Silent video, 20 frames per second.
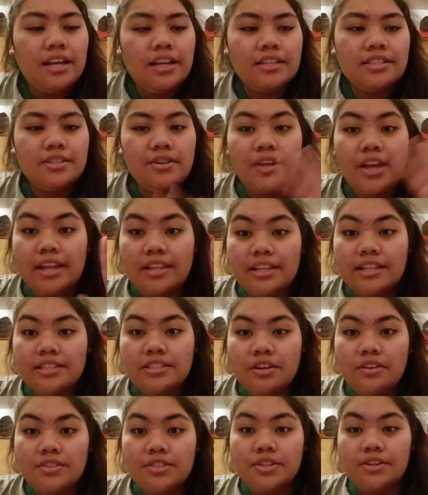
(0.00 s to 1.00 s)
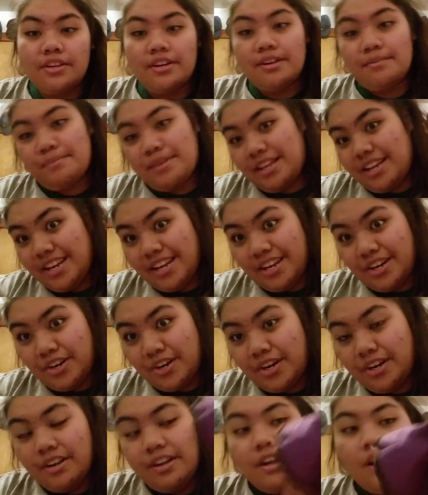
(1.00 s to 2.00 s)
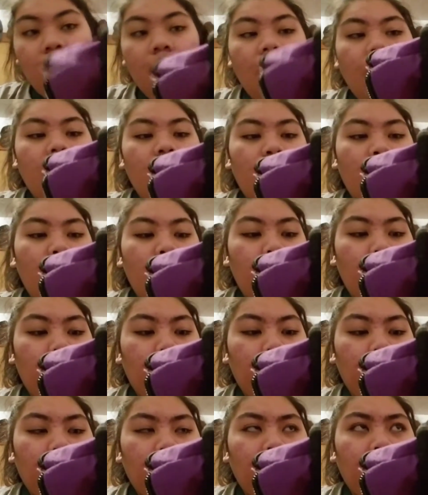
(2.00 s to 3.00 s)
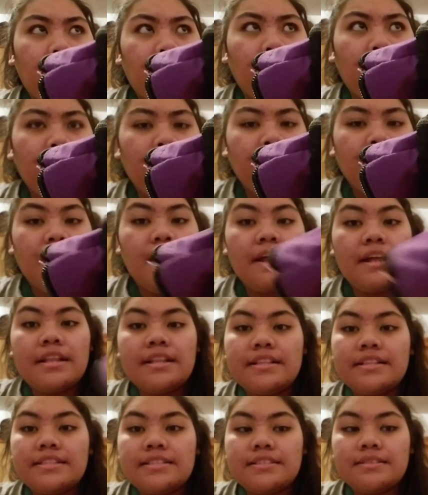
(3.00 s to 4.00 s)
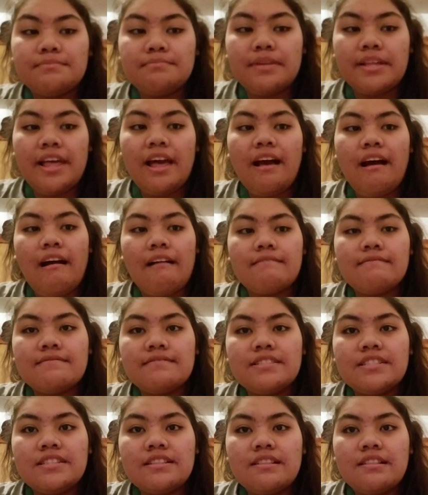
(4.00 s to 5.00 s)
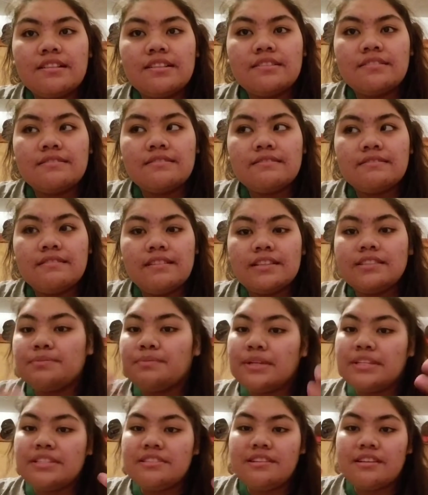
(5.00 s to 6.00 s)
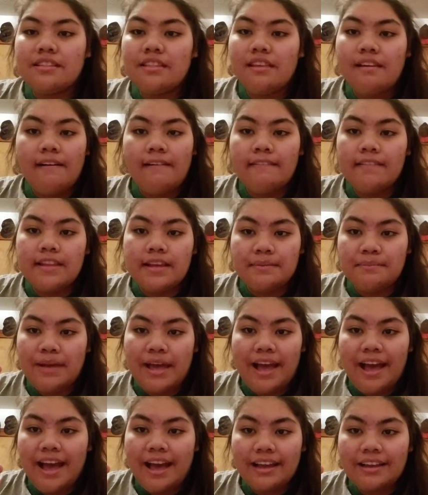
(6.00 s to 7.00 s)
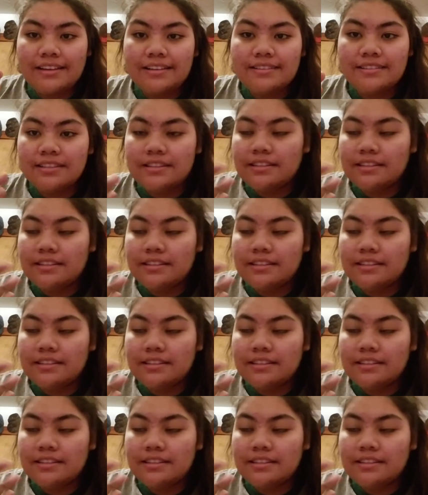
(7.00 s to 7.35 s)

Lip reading: So, yeah, that's also gonna be in here. But, yeah. That's basically all I pack.